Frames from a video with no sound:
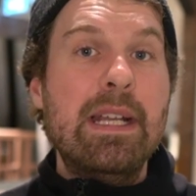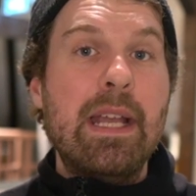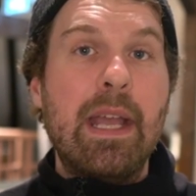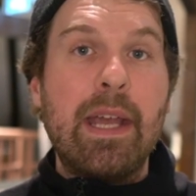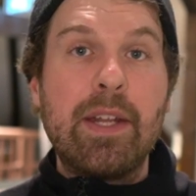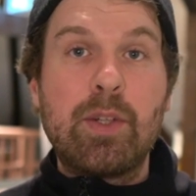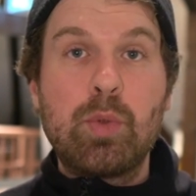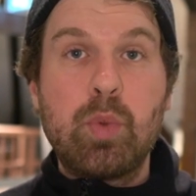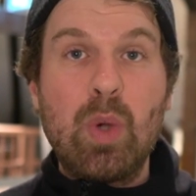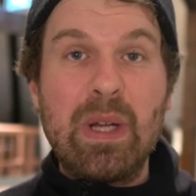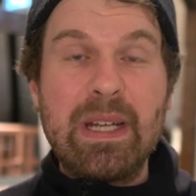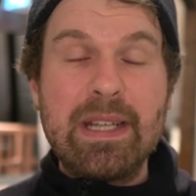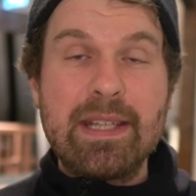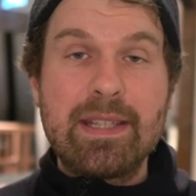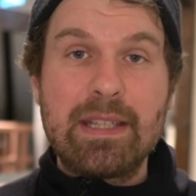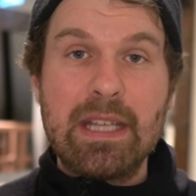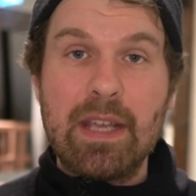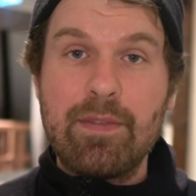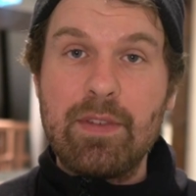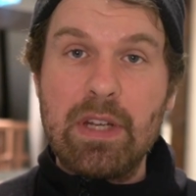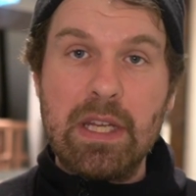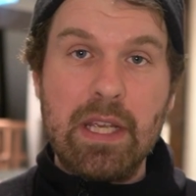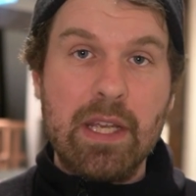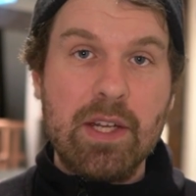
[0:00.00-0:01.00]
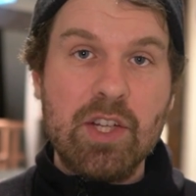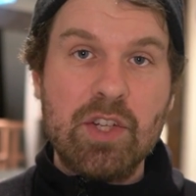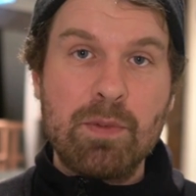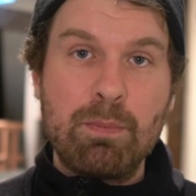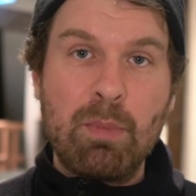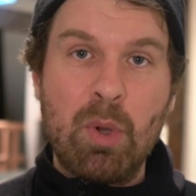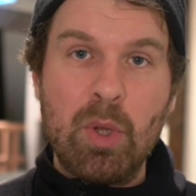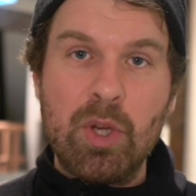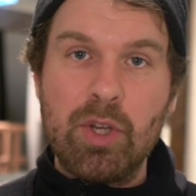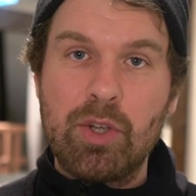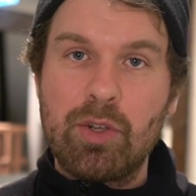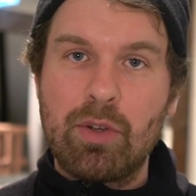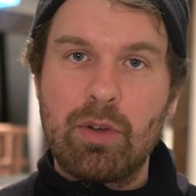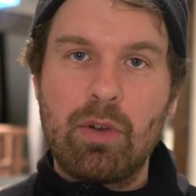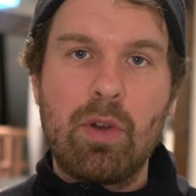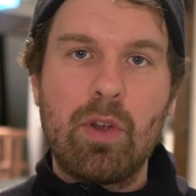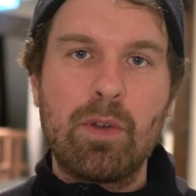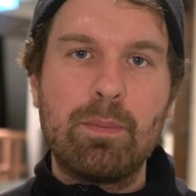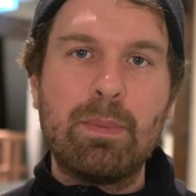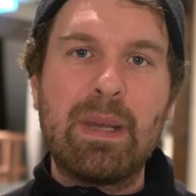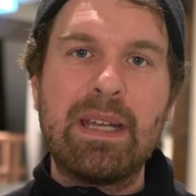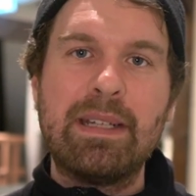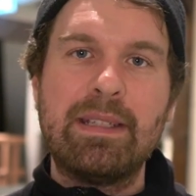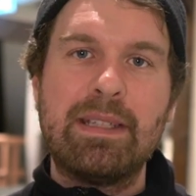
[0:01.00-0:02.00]
a 27 inch monitor
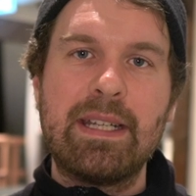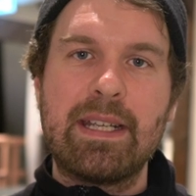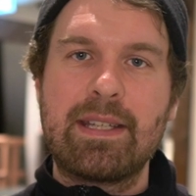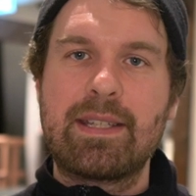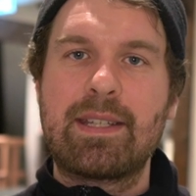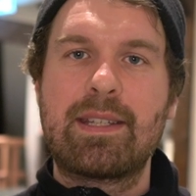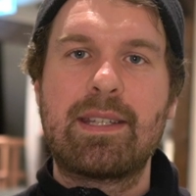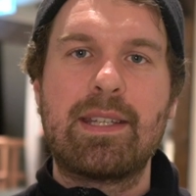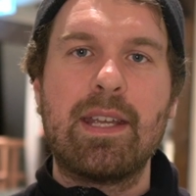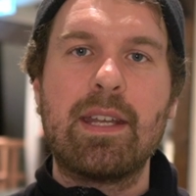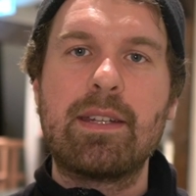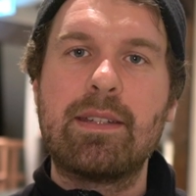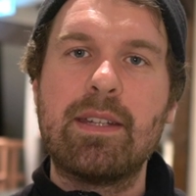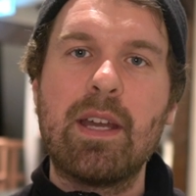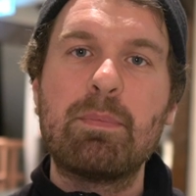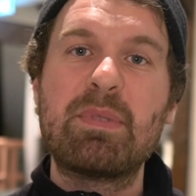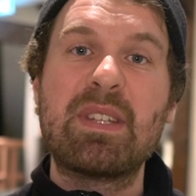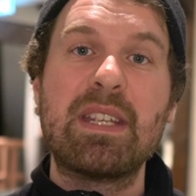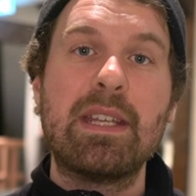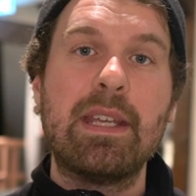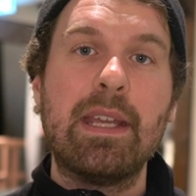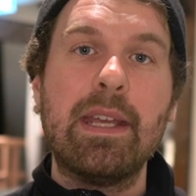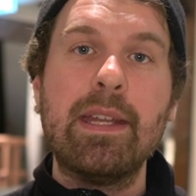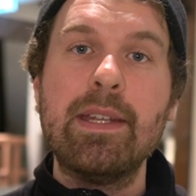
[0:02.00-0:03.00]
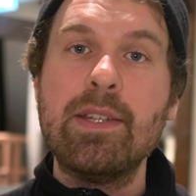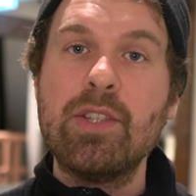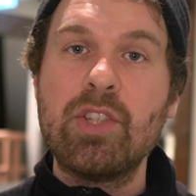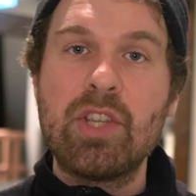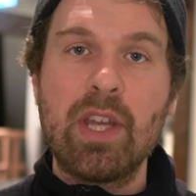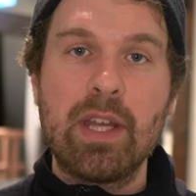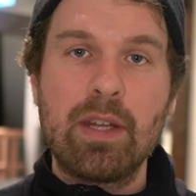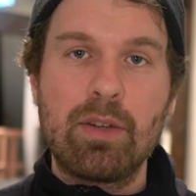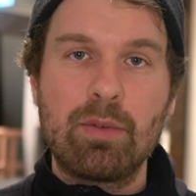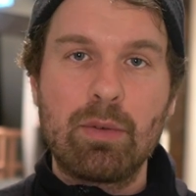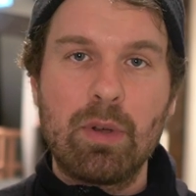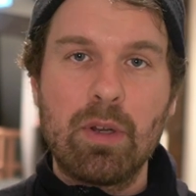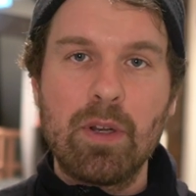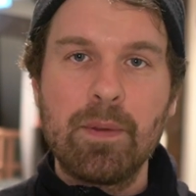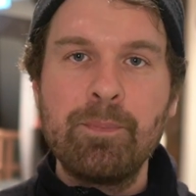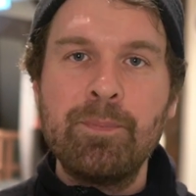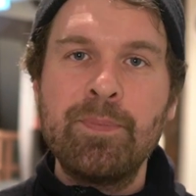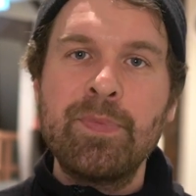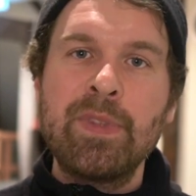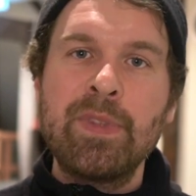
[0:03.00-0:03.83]
on my desk setups in general.